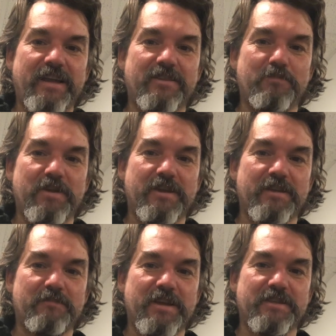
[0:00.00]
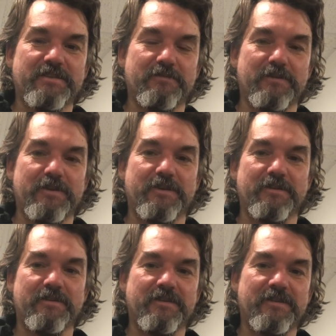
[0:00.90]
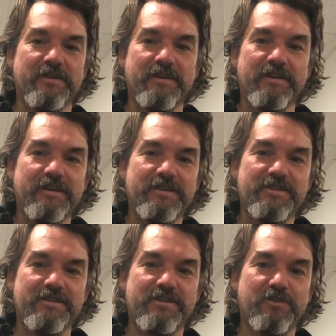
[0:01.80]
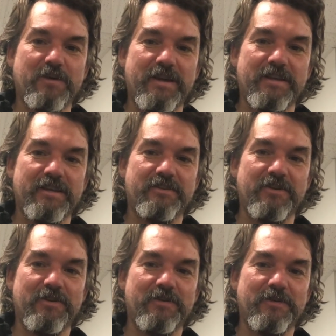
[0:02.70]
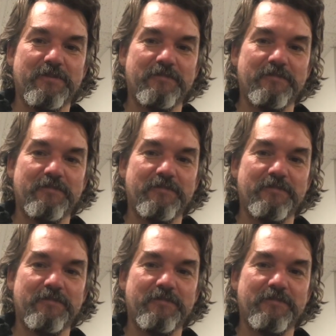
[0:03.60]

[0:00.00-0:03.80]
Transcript: of the pick, it makes a real twangy tone.